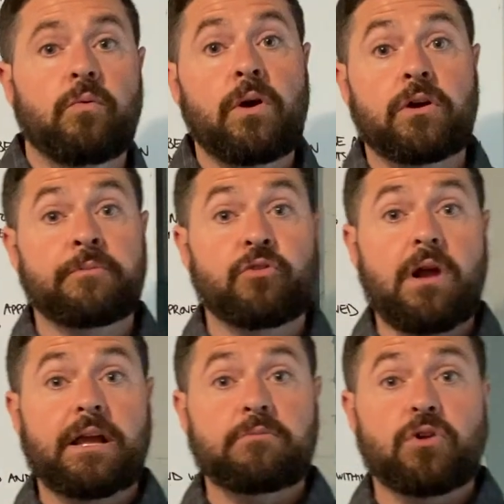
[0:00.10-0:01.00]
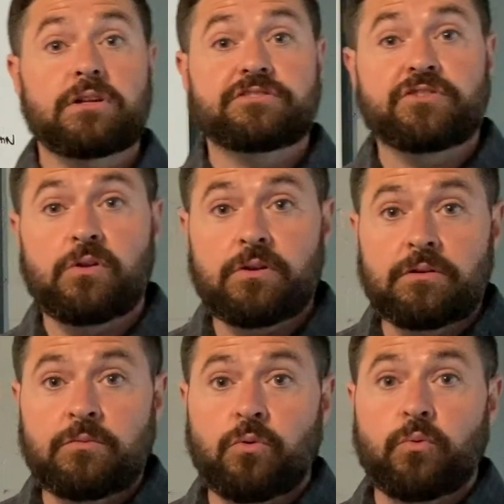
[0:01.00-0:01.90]
Welcome to Rocky Broad
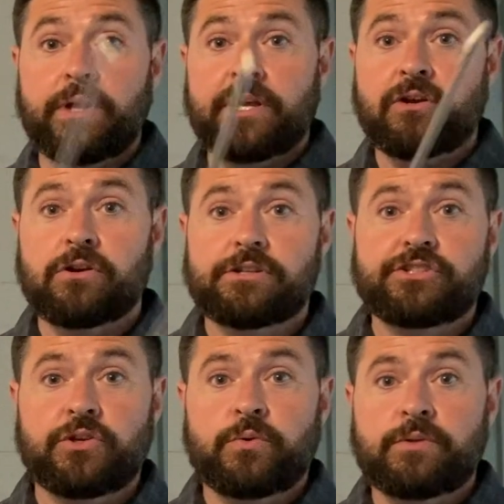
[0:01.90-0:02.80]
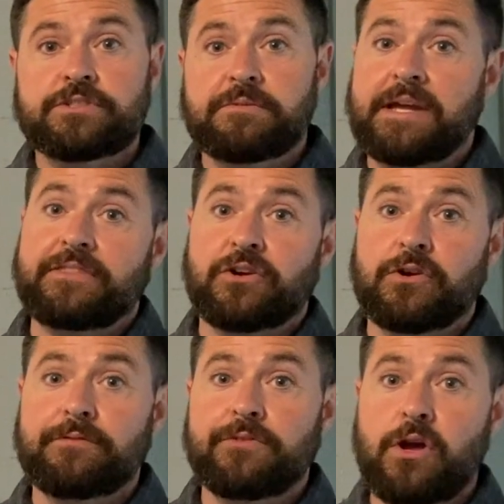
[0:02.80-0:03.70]
Solar, where we encourage you to make the
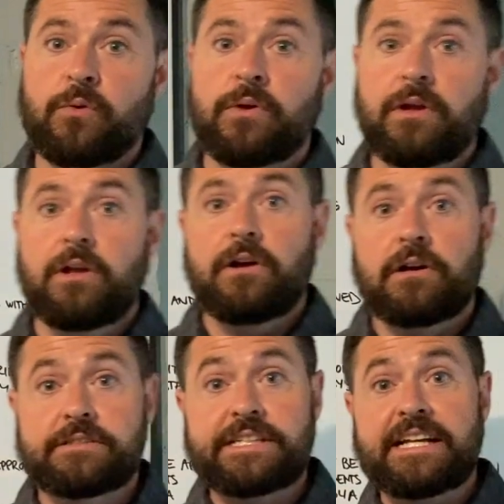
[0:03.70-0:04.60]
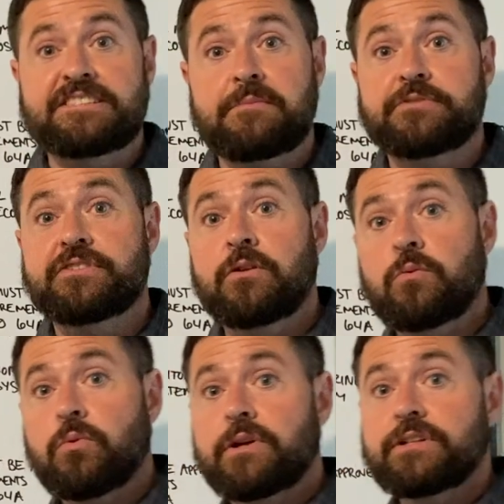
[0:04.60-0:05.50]
current flow. On today's
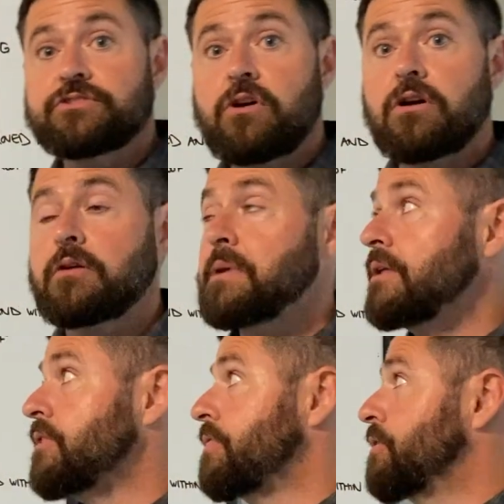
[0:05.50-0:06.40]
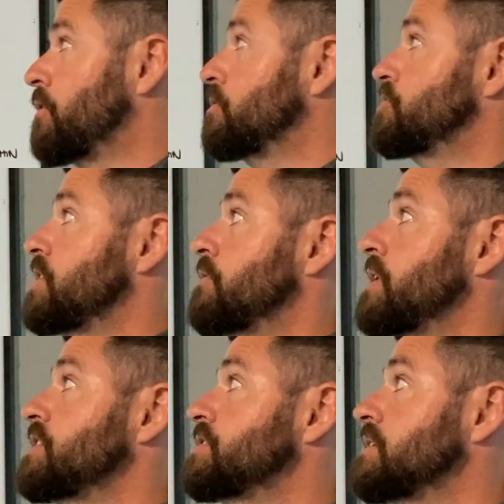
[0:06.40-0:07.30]
episode, we're going to talk about the third
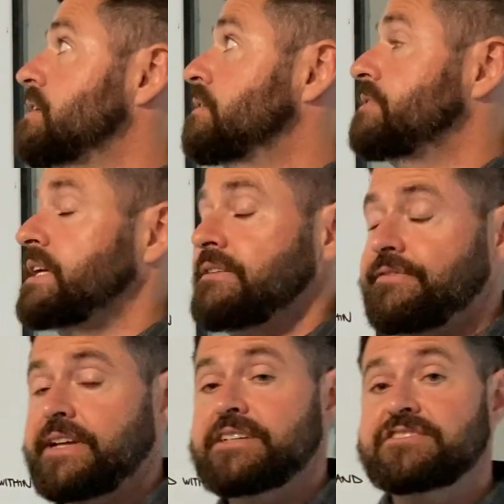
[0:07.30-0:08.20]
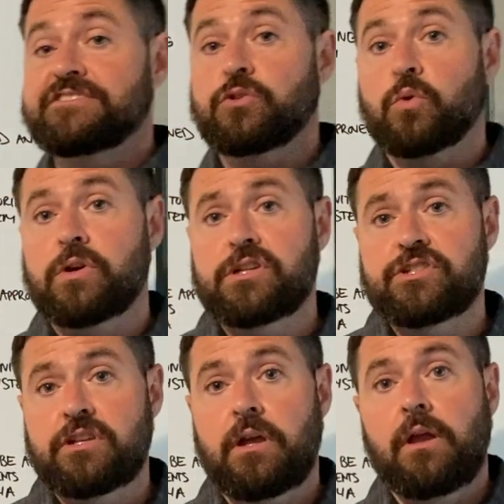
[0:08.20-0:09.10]
generation of Enphase
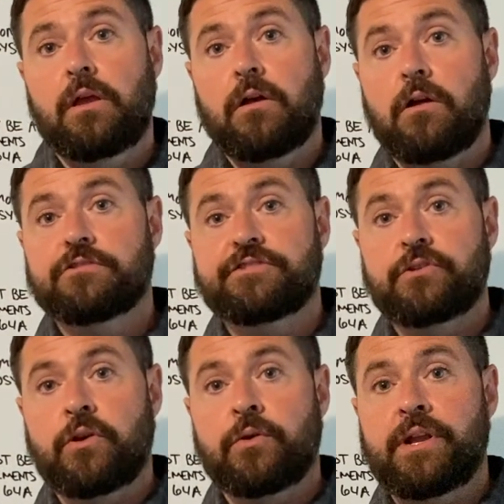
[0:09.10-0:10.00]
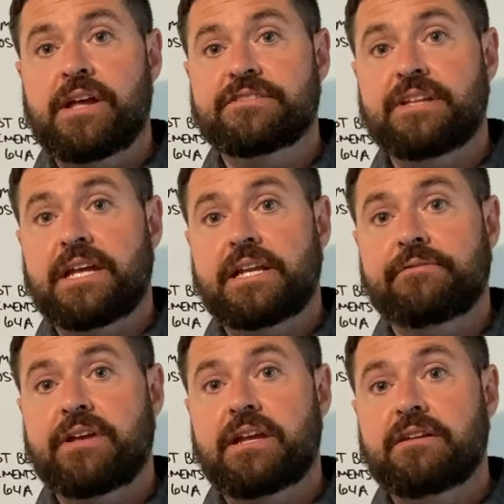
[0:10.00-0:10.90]
storage, also known as the
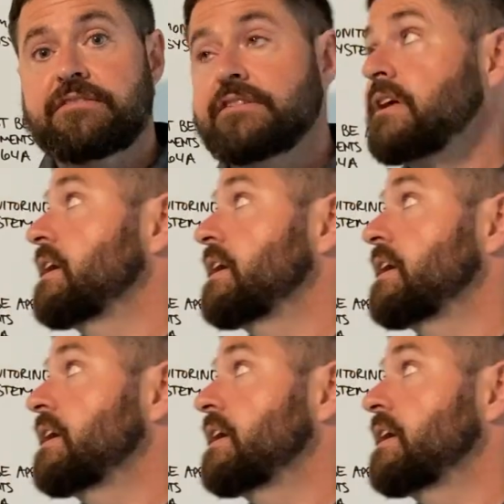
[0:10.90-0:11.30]
Enphase